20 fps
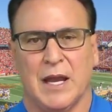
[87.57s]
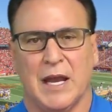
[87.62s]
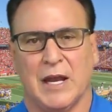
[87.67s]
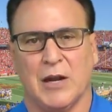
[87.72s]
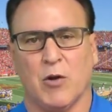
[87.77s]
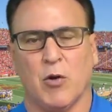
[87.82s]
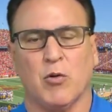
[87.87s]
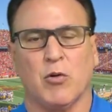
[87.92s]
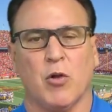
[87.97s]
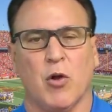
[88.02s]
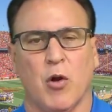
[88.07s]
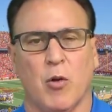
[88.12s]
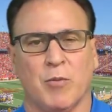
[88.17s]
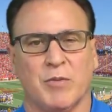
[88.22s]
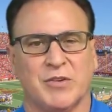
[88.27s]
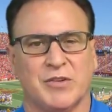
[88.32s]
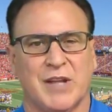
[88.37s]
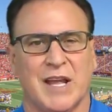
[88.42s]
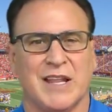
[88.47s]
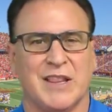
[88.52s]
and Oklahoma
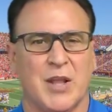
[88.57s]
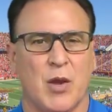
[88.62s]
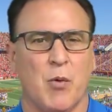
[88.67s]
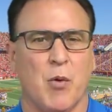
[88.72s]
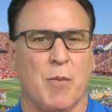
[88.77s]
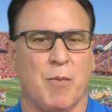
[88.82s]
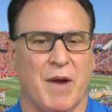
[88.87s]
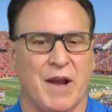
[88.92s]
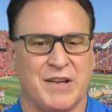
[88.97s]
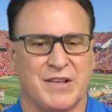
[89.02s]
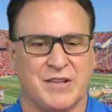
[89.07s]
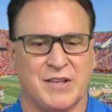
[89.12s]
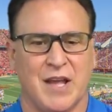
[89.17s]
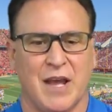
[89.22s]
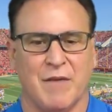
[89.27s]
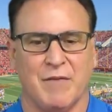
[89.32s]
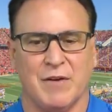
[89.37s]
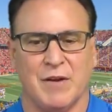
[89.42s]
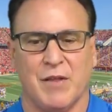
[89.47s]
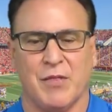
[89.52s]
State, they won by
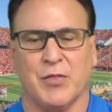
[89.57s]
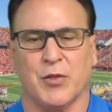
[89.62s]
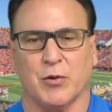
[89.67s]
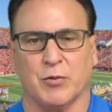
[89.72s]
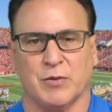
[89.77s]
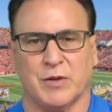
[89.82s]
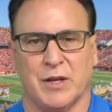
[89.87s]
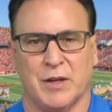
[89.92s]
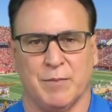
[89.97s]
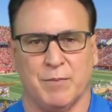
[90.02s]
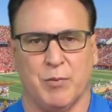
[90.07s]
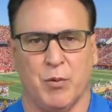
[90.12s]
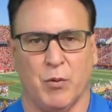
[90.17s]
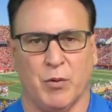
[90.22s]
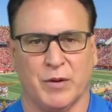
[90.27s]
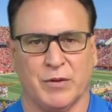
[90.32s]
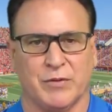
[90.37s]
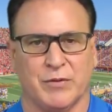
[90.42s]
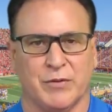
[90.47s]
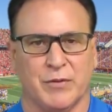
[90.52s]
7 and 13
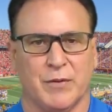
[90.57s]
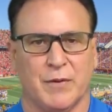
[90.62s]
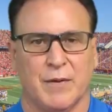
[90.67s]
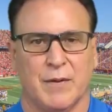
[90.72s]
points.